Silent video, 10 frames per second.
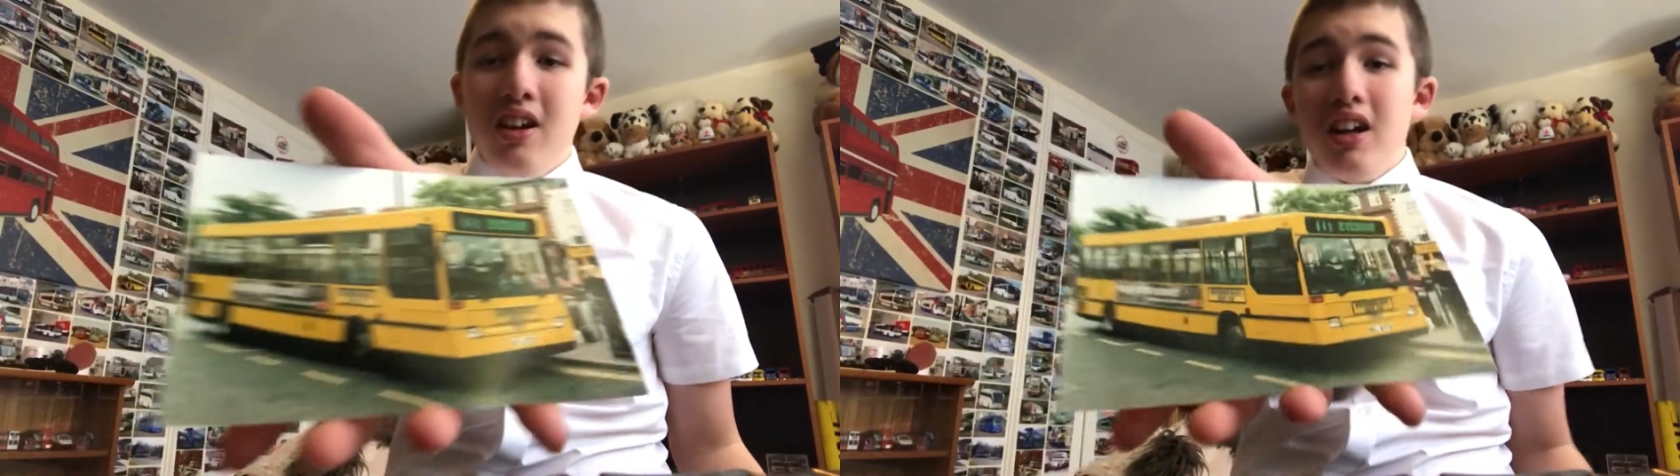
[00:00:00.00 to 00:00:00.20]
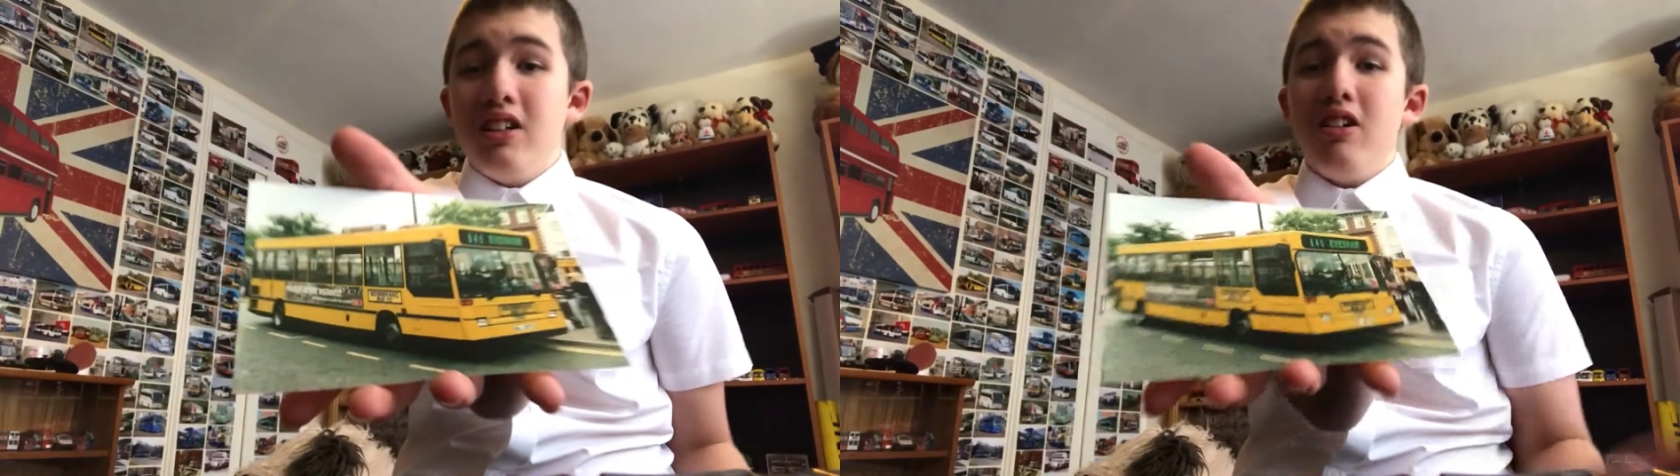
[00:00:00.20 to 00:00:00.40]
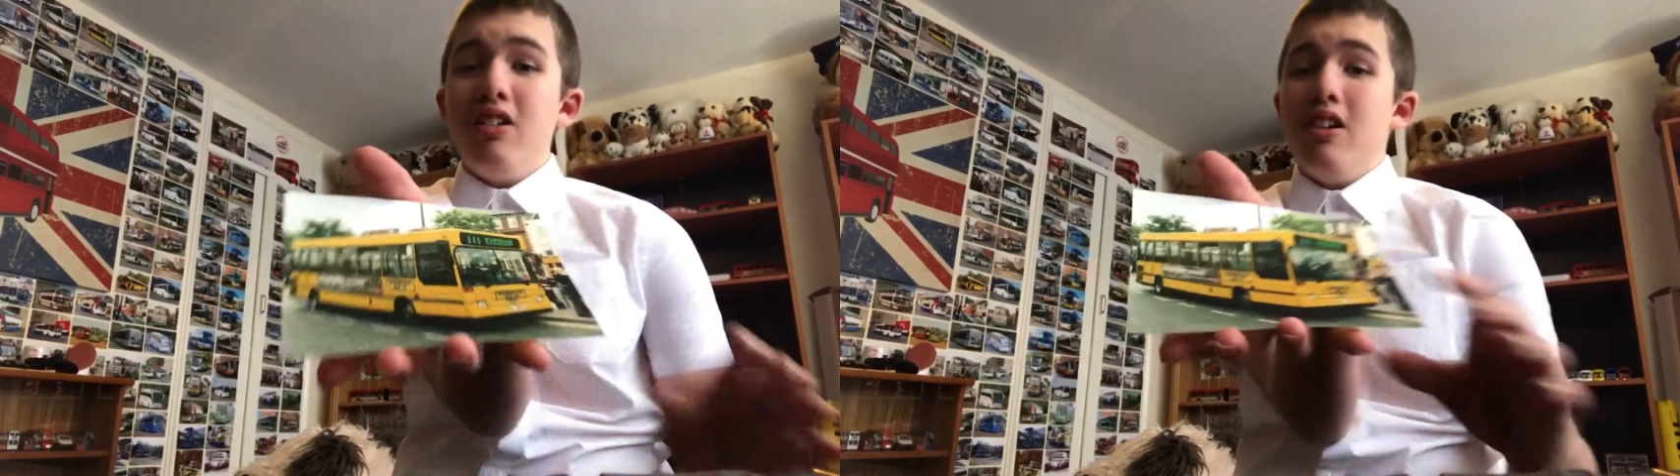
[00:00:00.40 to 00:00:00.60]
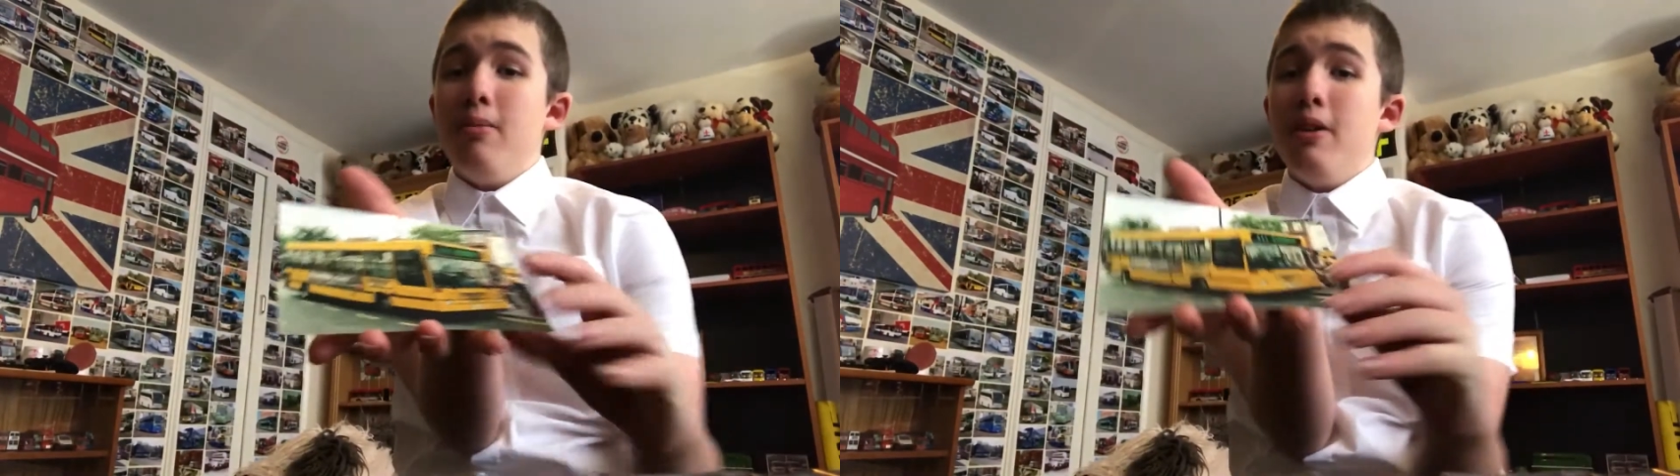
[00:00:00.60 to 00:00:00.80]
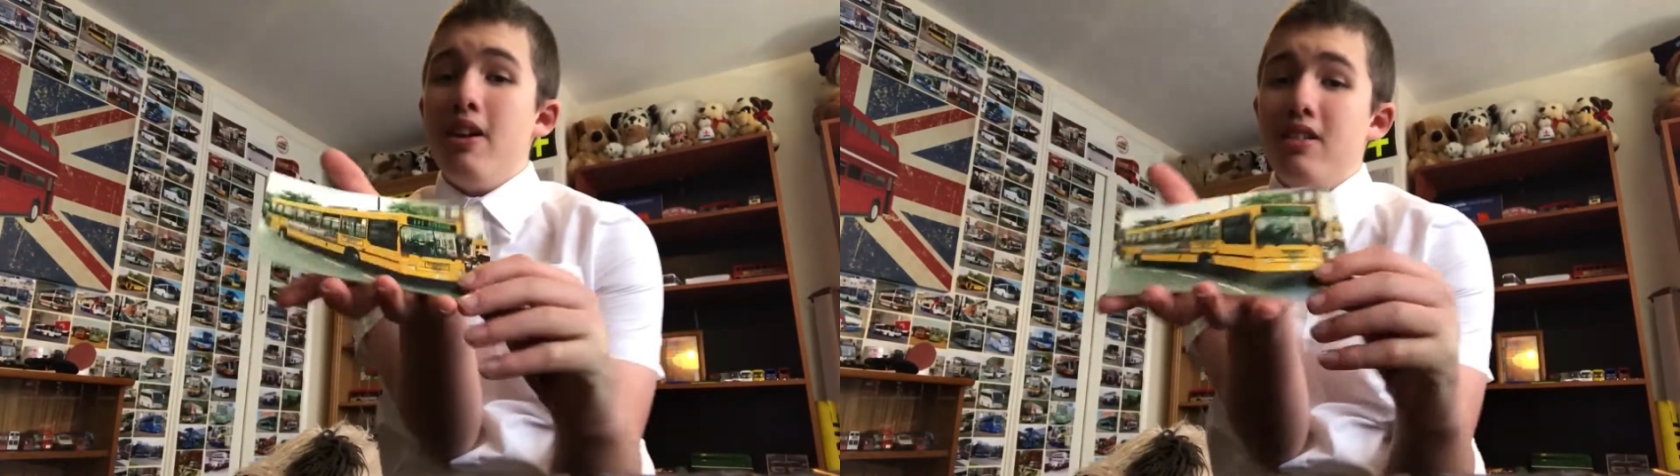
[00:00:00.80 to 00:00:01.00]
I gotta
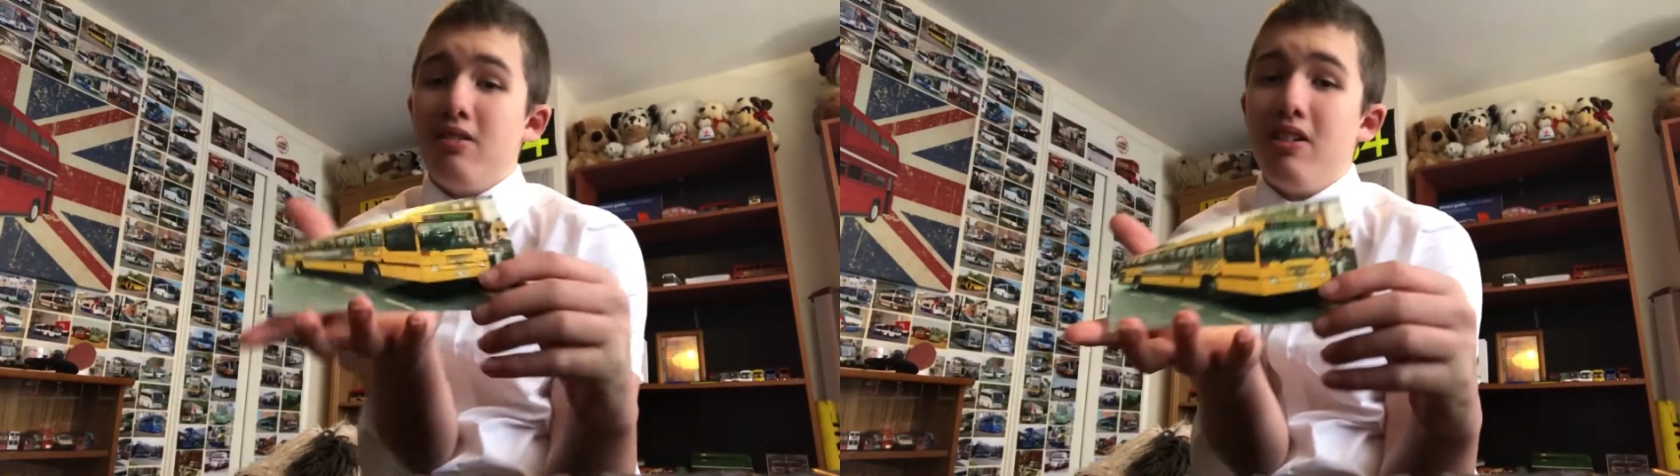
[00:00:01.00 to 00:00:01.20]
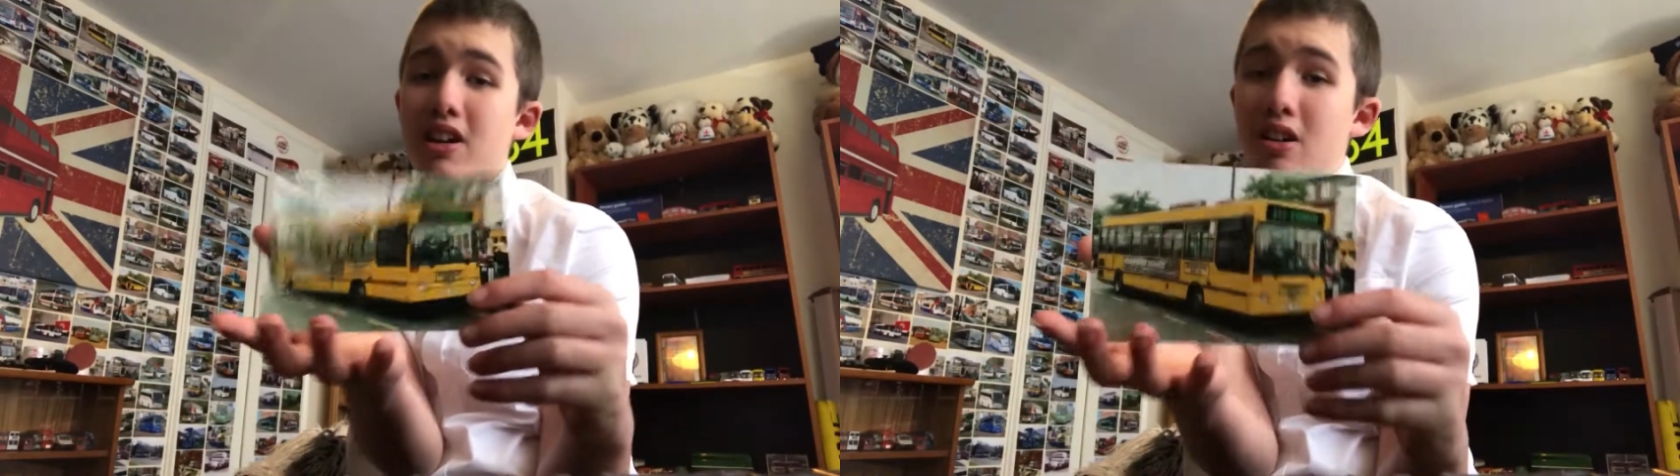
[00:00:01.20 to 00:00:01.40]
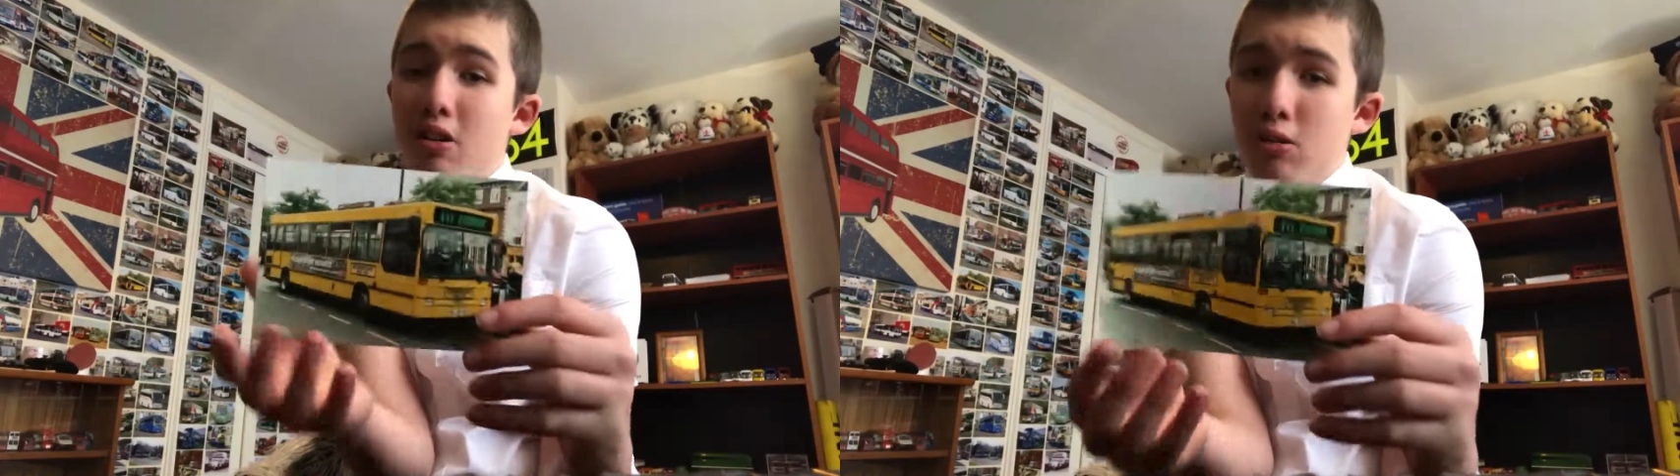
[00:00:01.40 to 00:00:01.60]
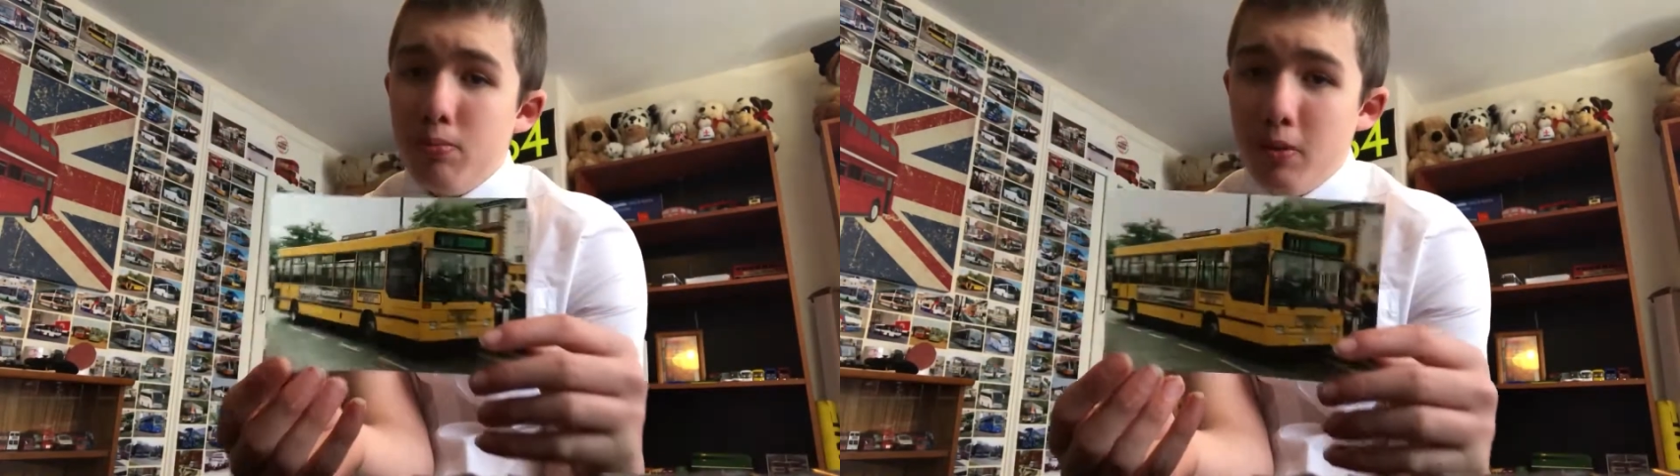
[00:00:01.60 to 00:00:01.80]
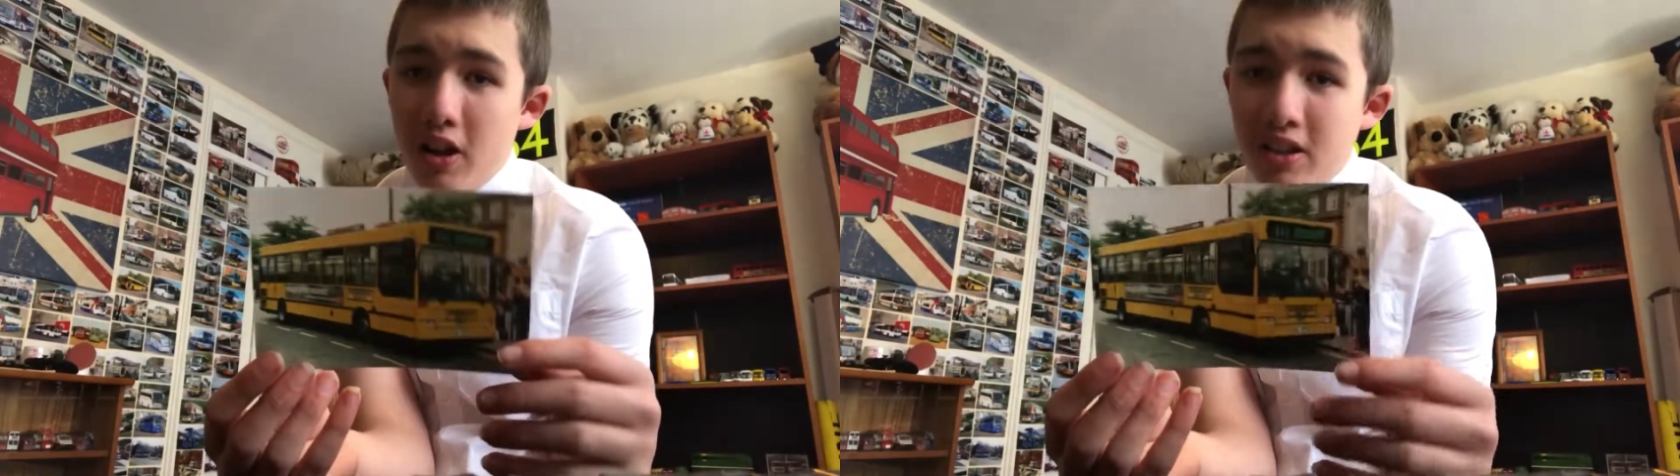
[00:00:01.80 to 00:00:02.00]
admit is quite an old
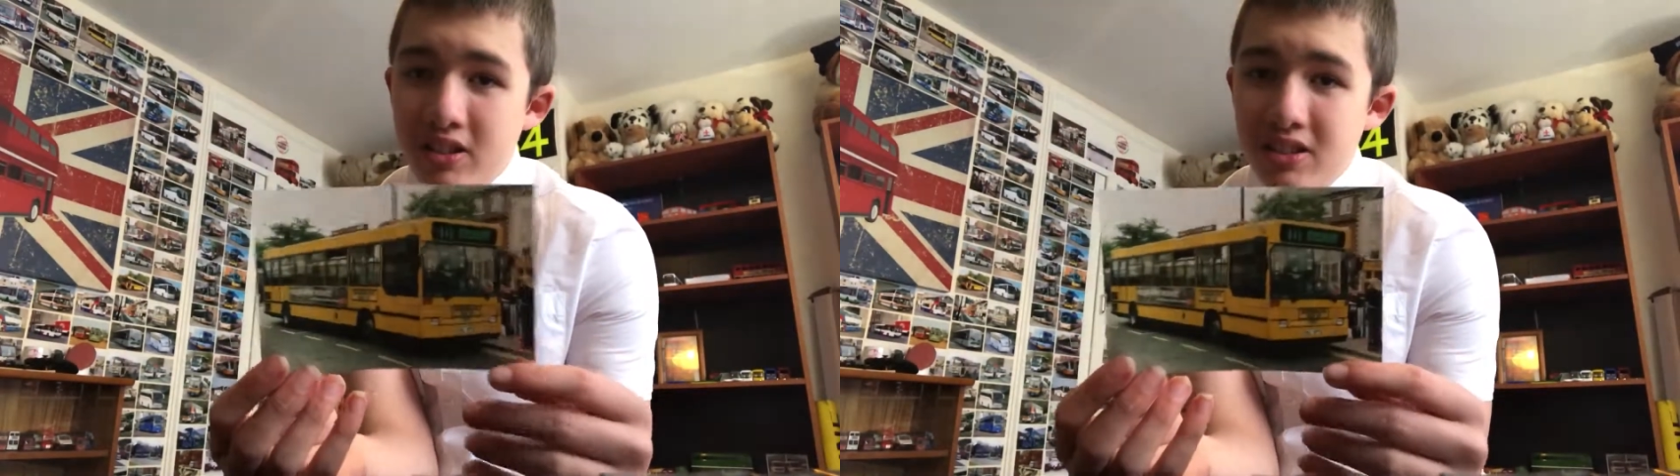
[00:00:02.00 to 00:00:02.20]
bus.